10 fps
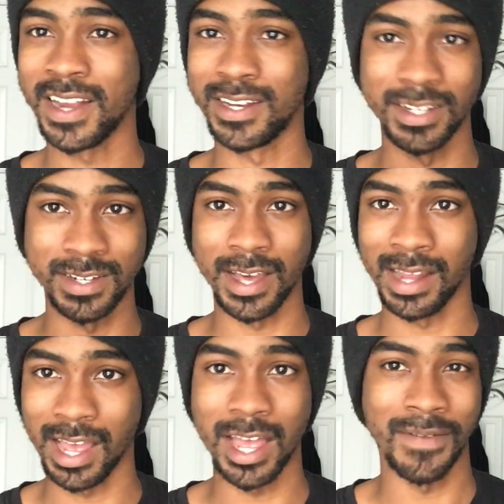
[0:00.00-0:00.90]
does not
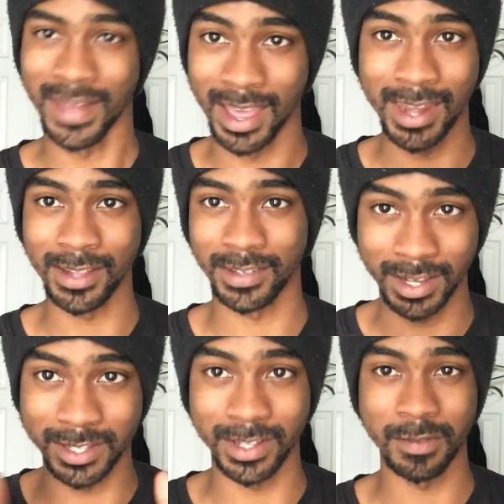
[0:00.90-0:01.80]
have any of the
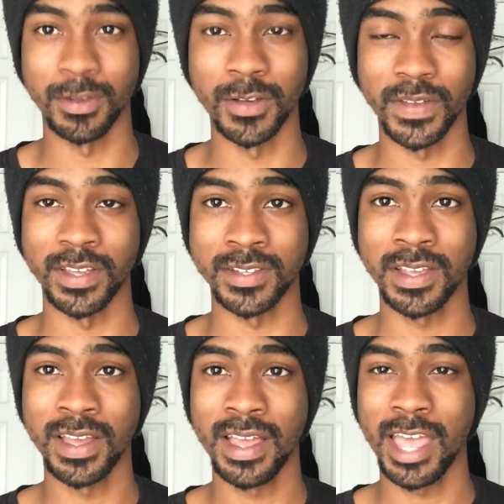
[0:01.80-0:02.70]
Godzilla movies
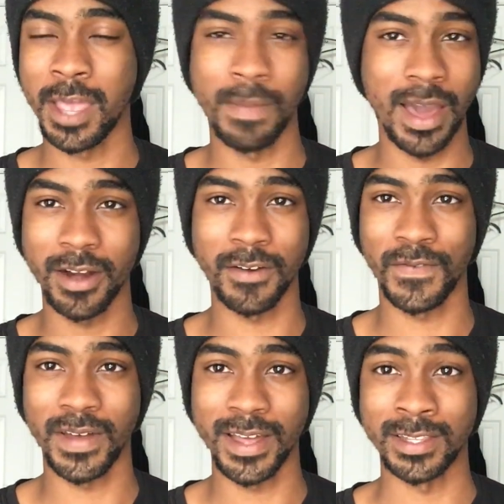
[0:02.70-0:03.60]
and matter of
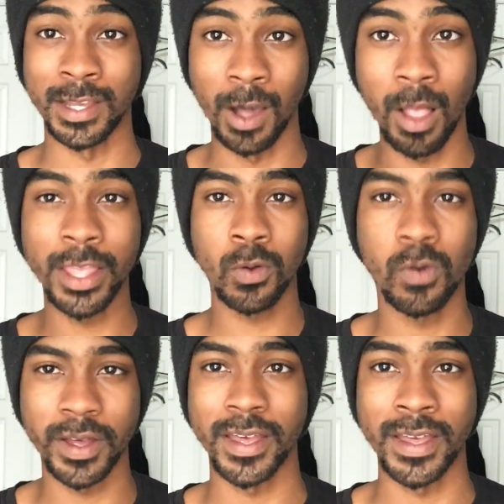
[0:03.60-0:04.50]
fact, the only
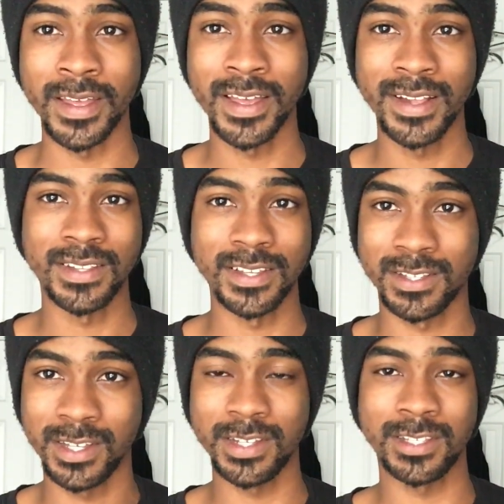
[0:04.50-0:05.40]
way to
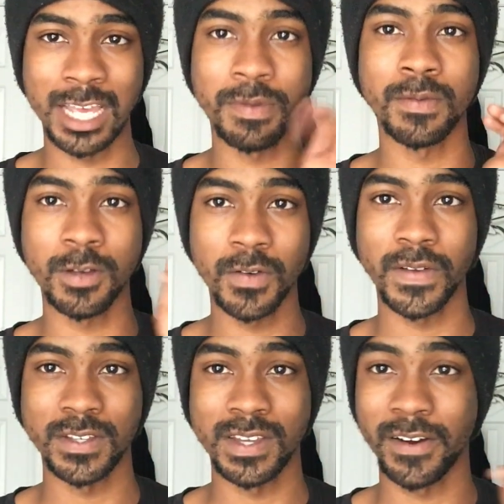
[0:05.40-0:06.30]
see these type of
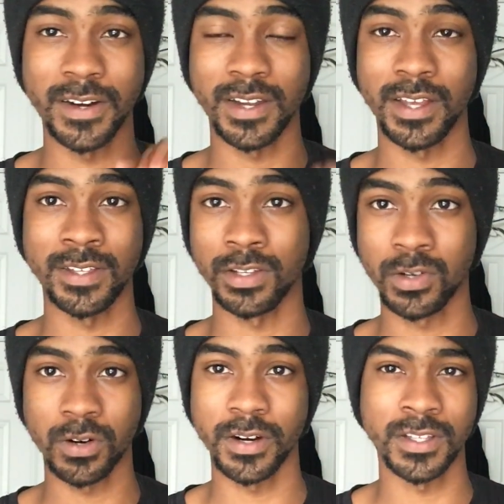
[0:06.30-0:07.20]
movies nowadays, of
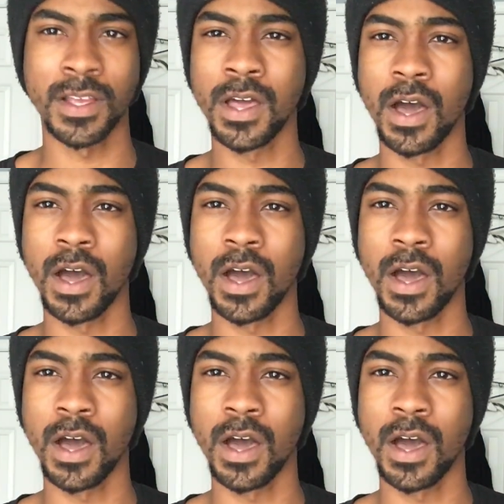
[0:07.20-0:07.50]
course,